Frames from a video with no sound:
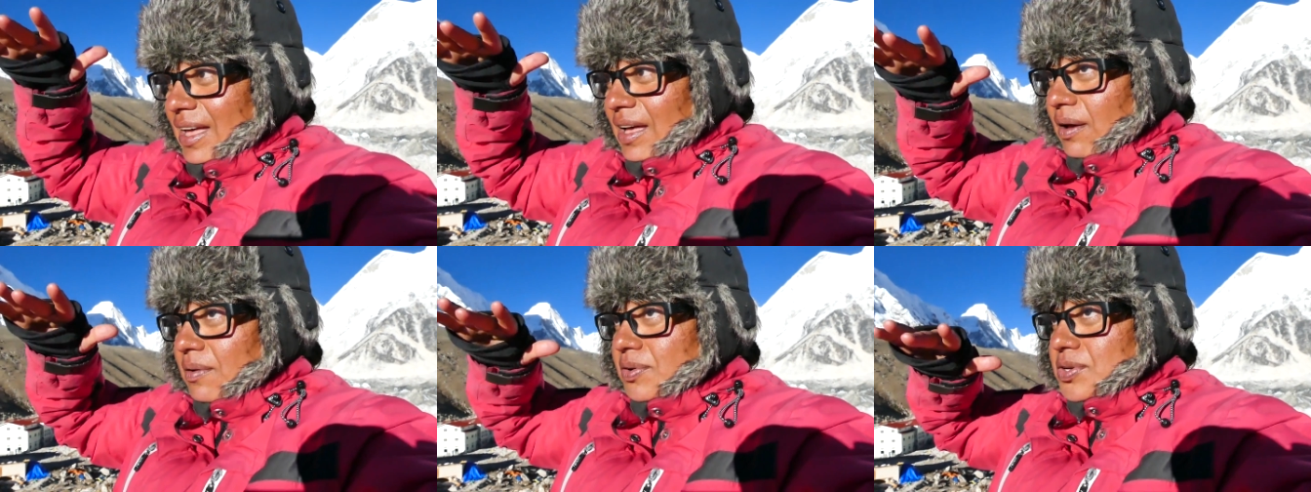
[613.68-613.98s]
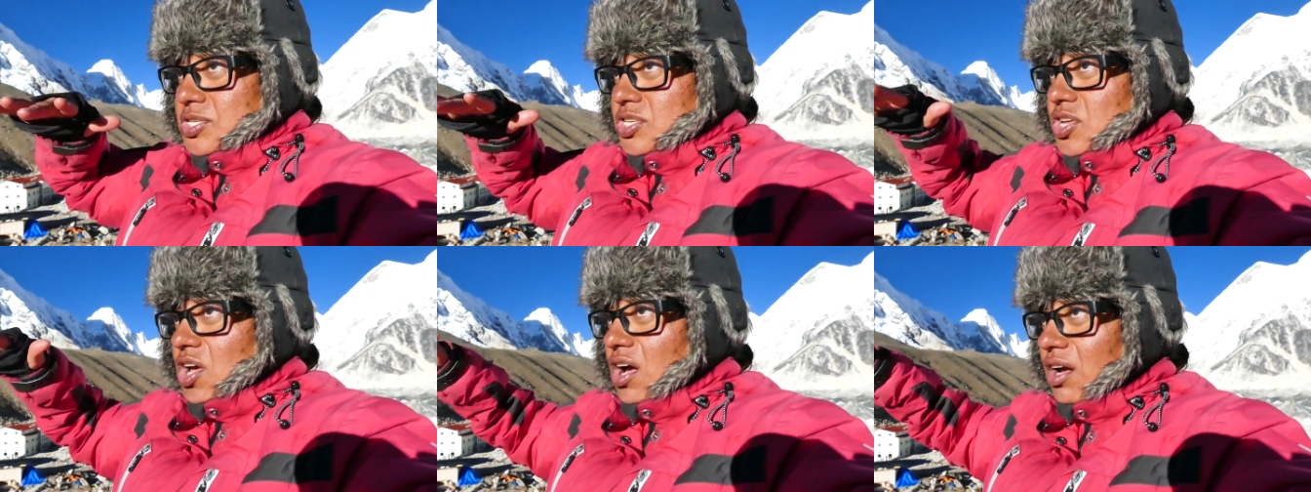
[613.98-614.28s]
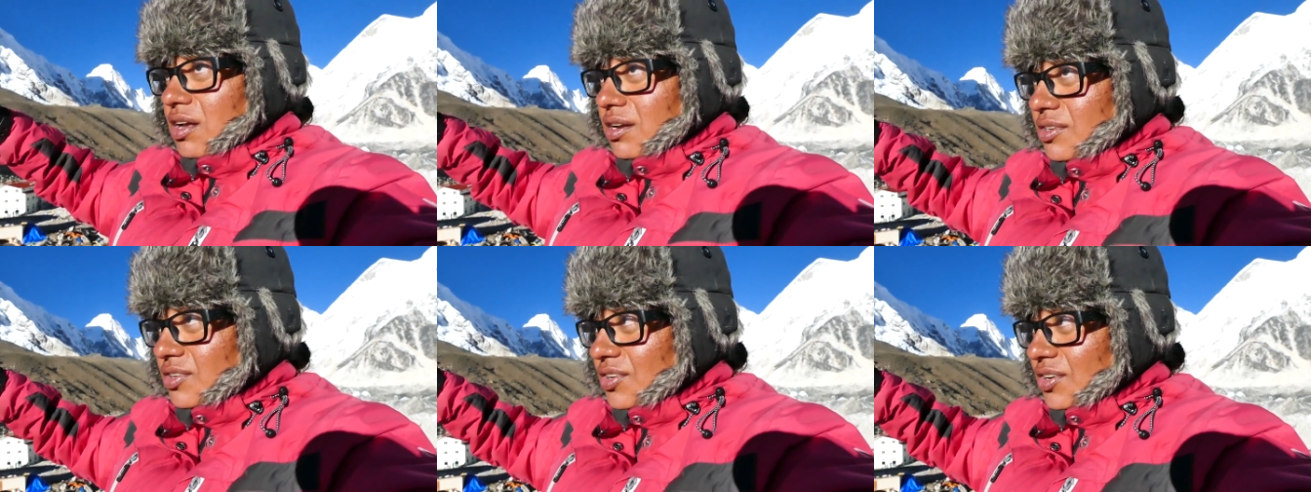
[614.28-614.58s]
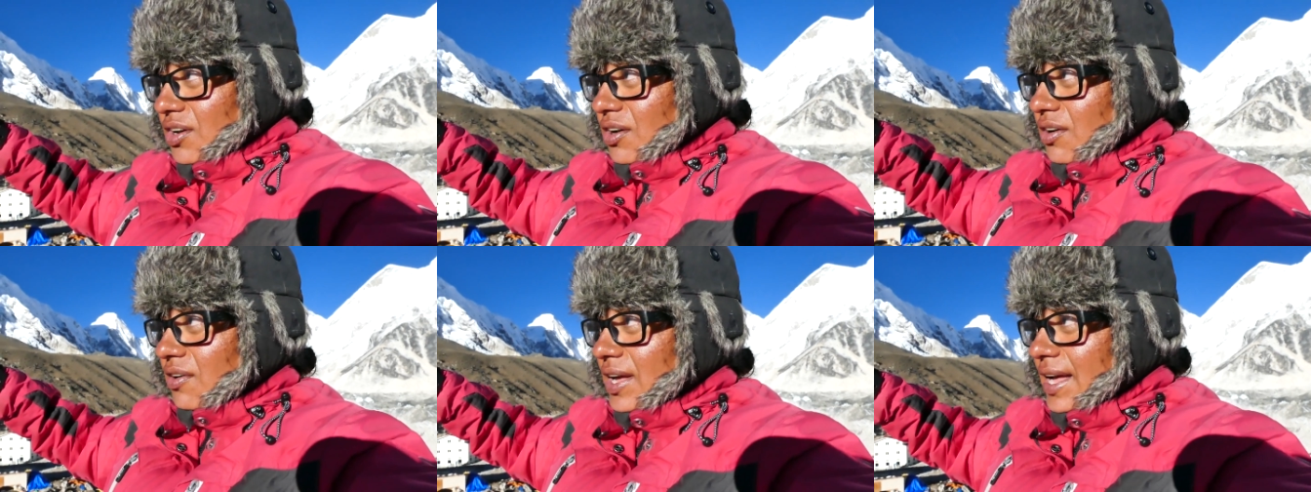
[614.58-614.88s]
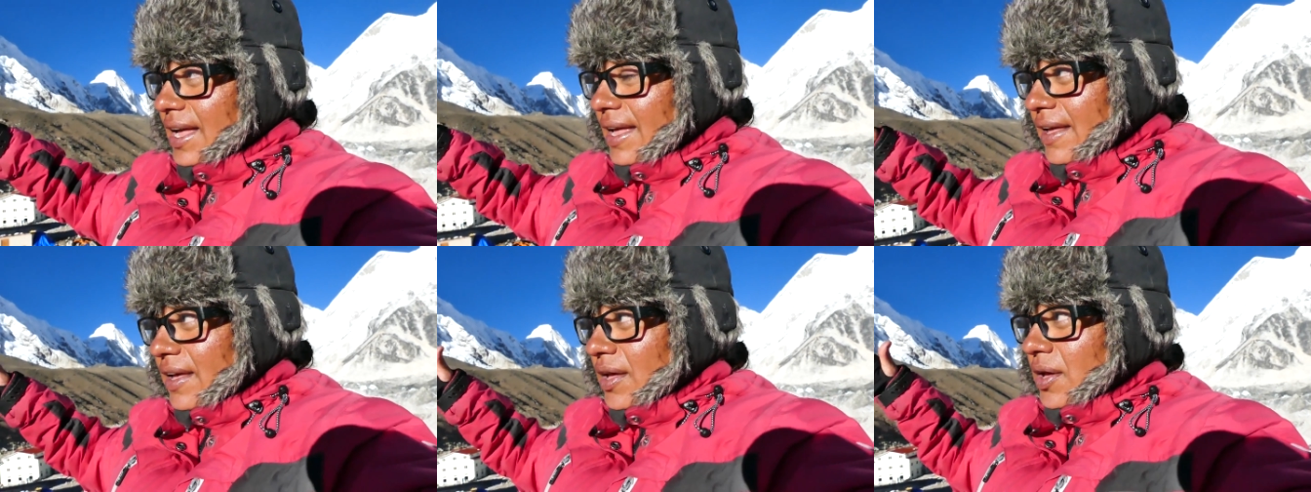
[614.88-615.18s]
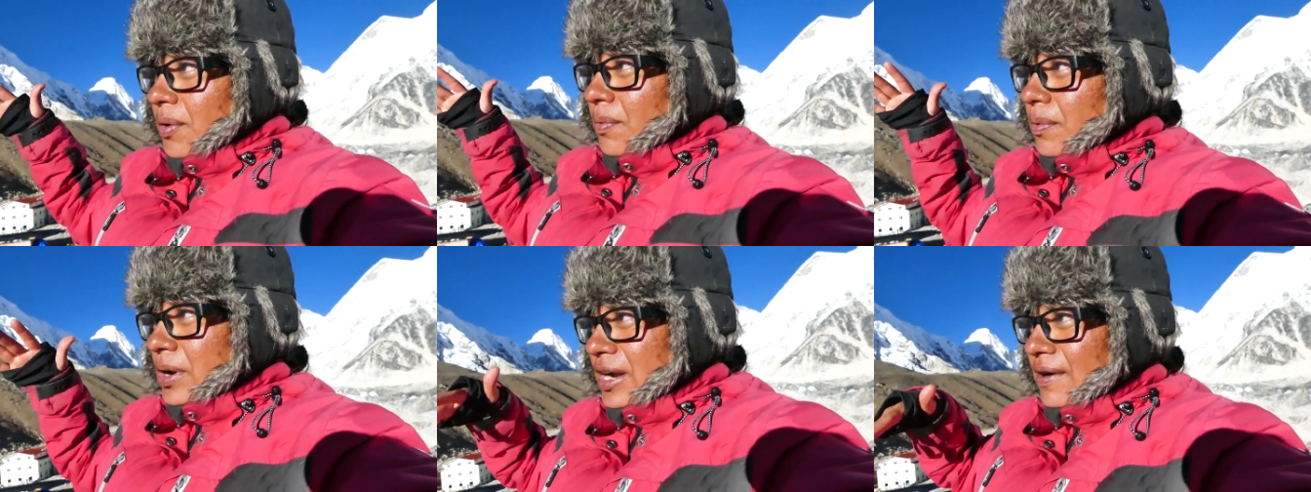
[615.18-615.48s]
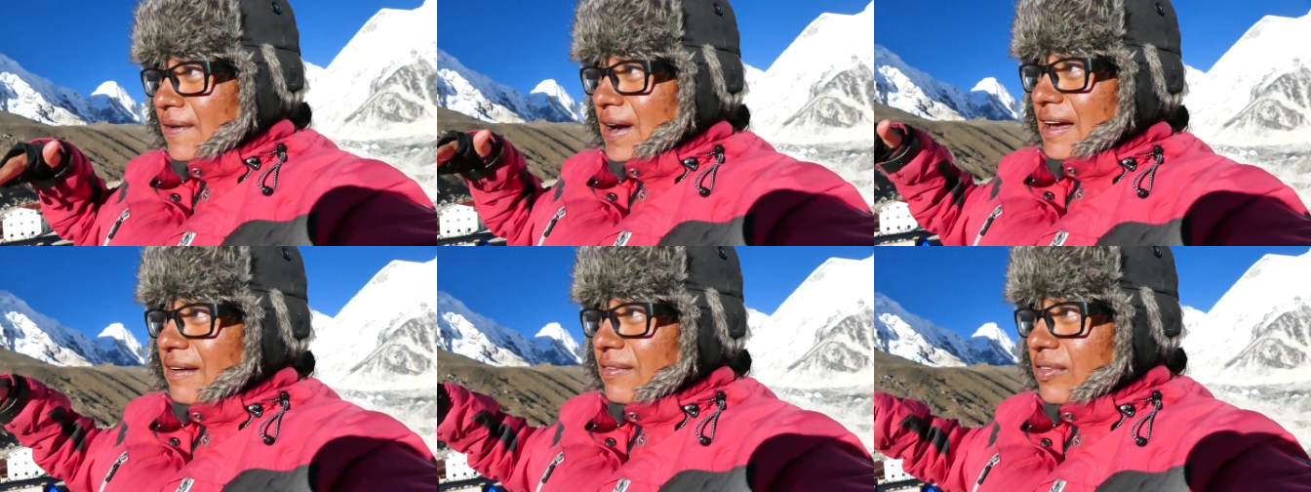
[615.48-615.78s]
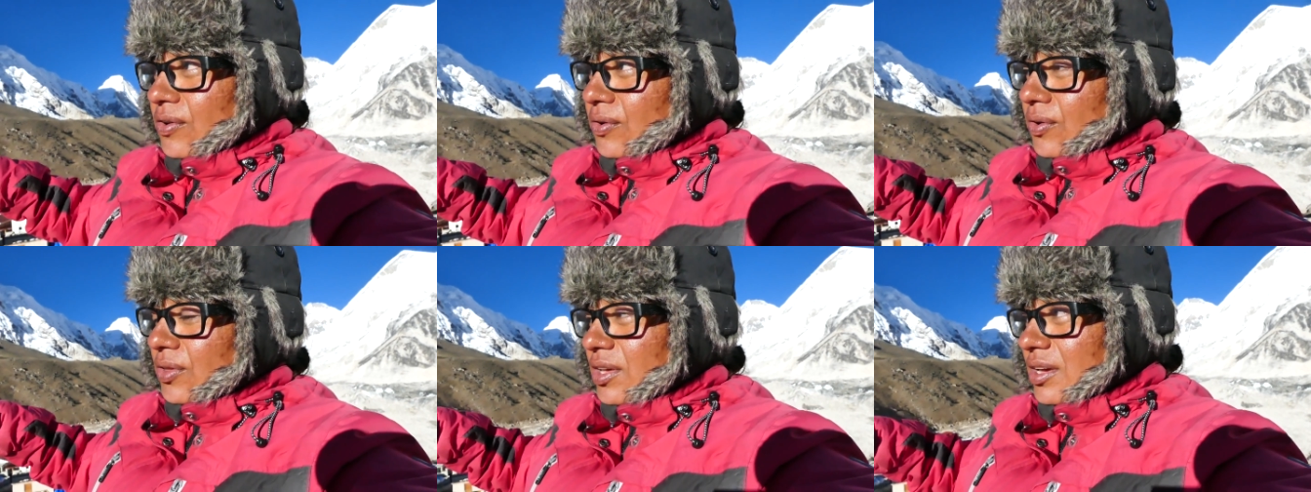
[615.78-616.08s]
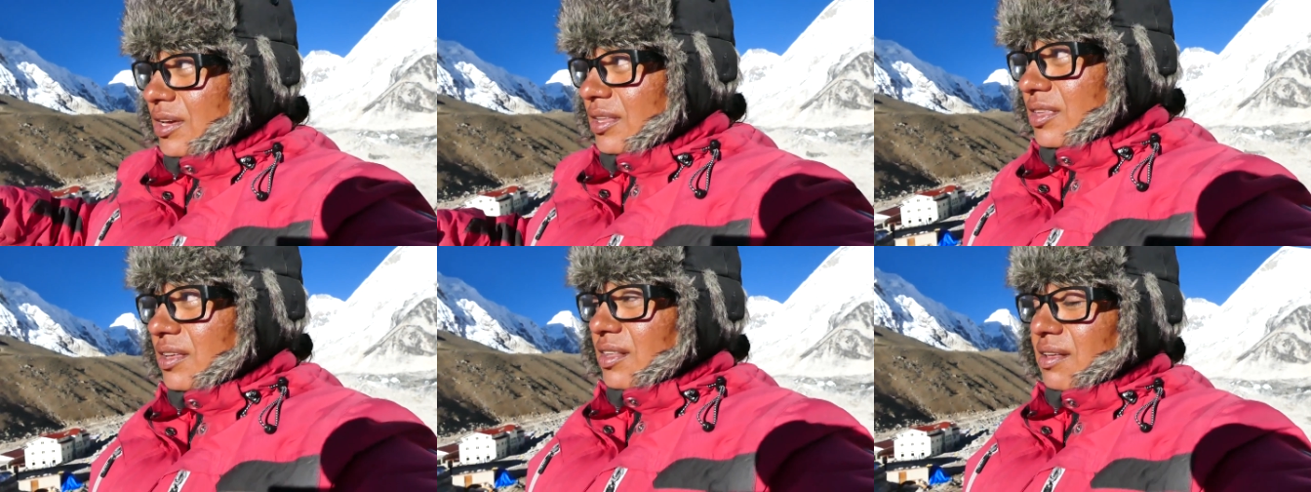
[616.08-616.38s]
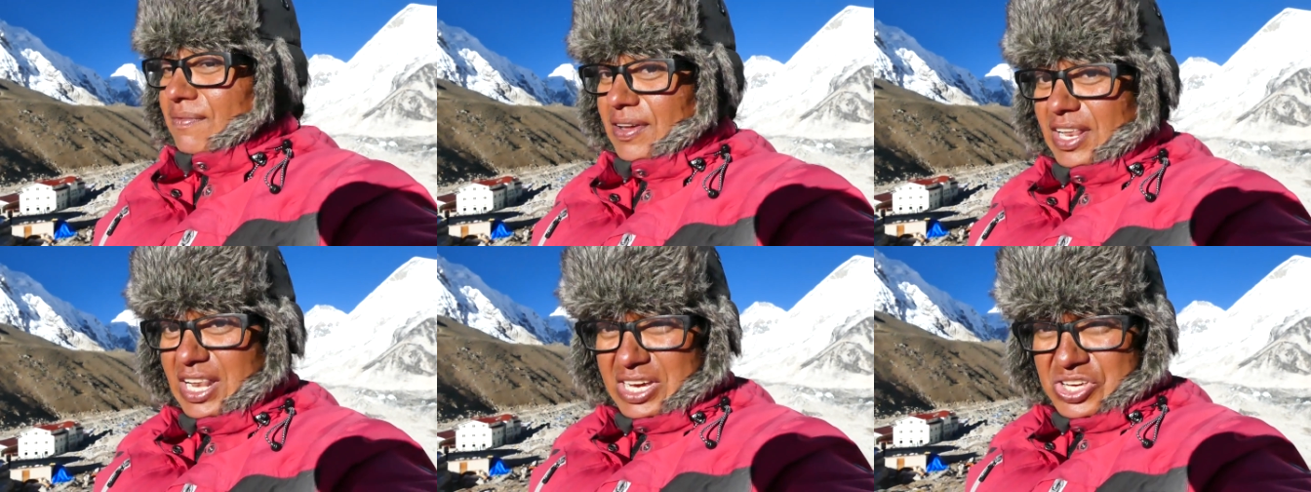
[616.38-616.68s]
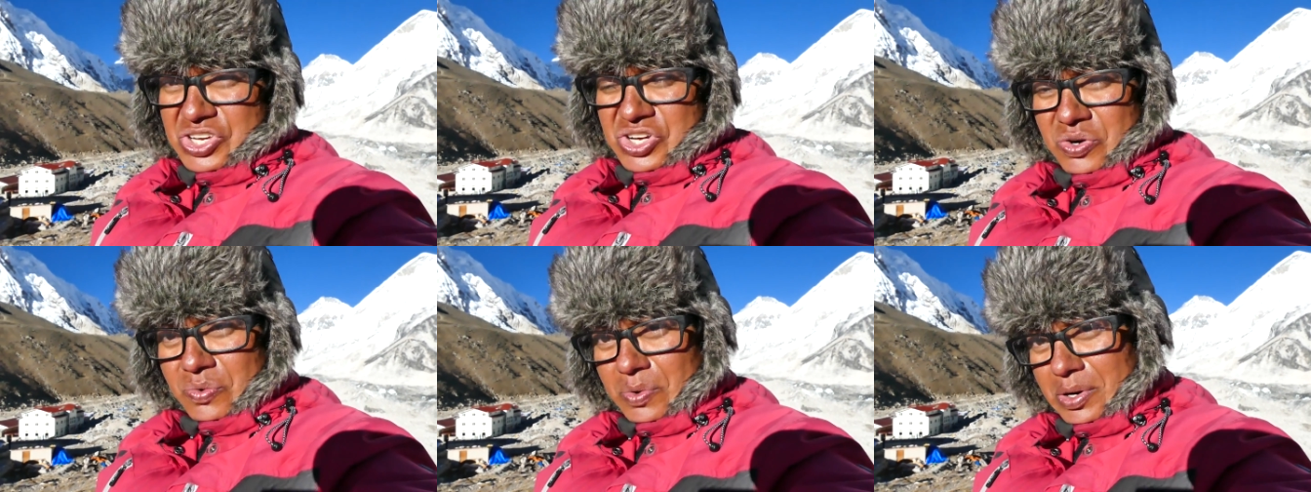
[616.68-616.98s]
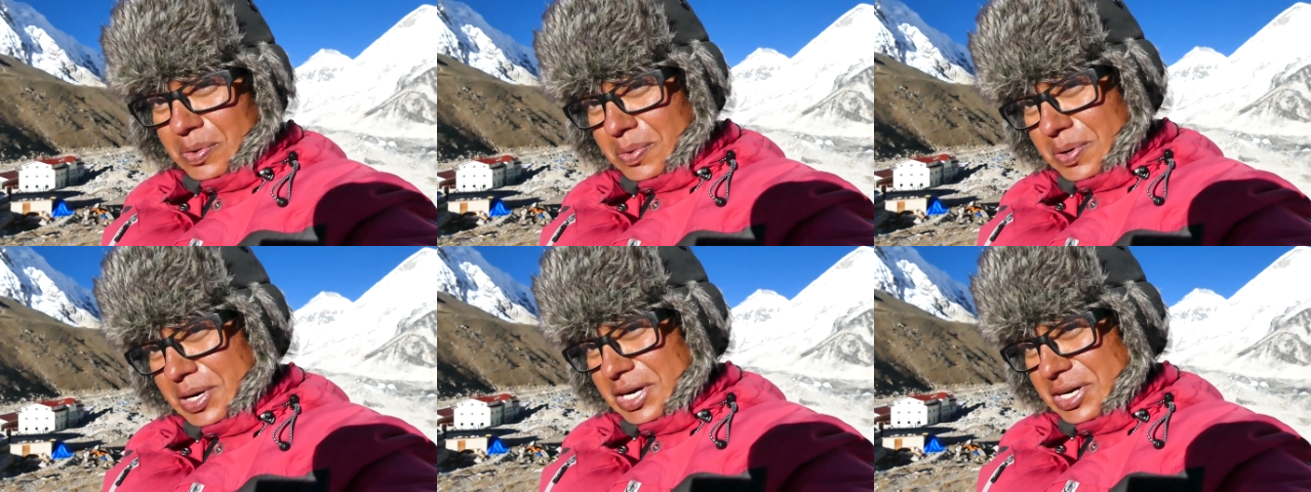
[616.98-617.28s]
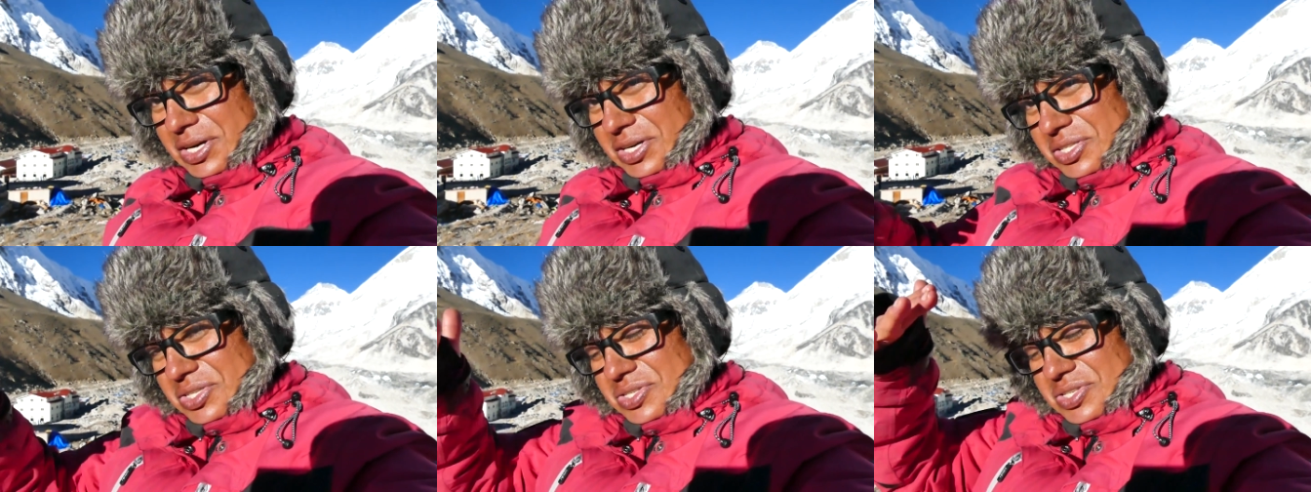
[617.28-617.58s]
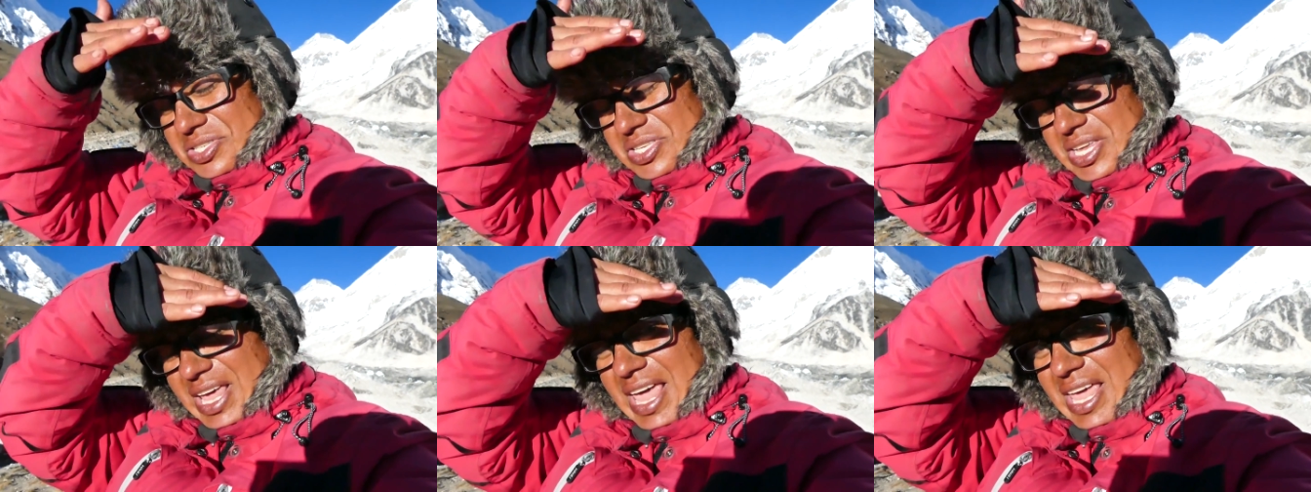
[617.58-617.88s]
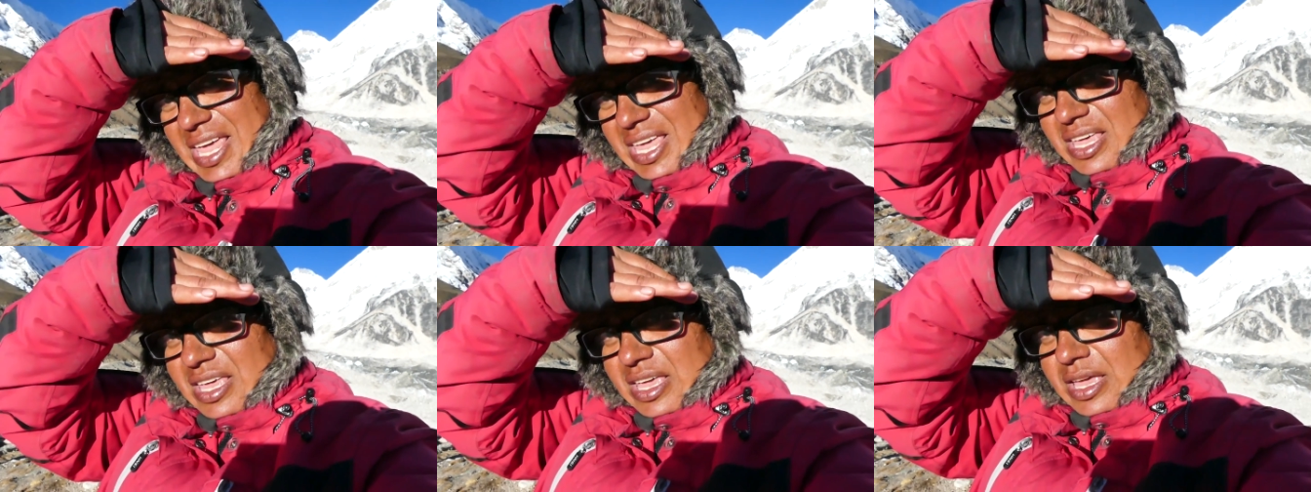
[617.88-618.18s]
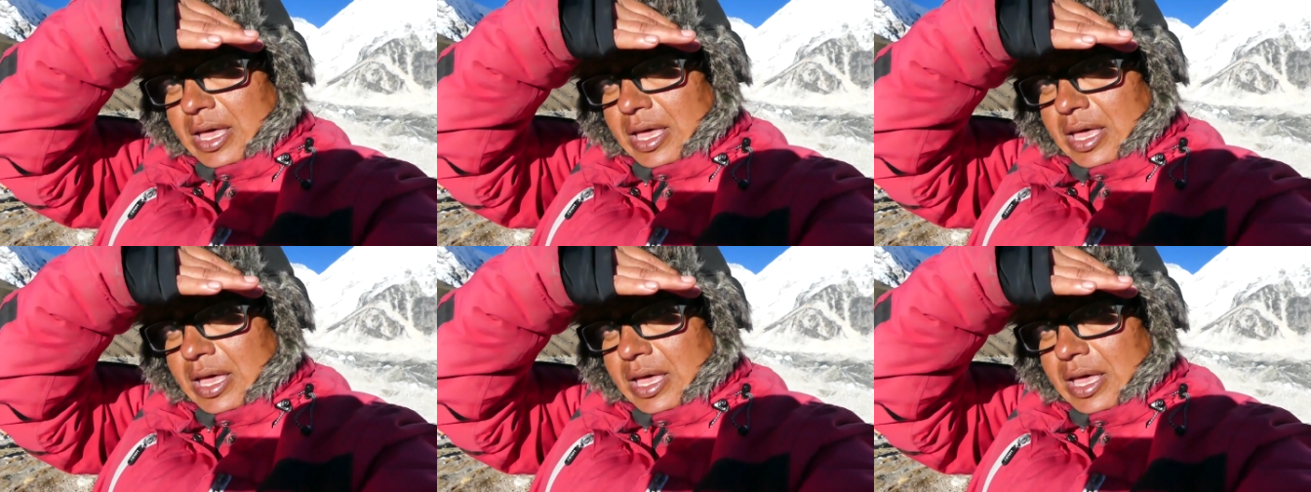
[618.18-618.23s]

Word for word: was done, you know, I, we arrived to, to the village where we were going to stay,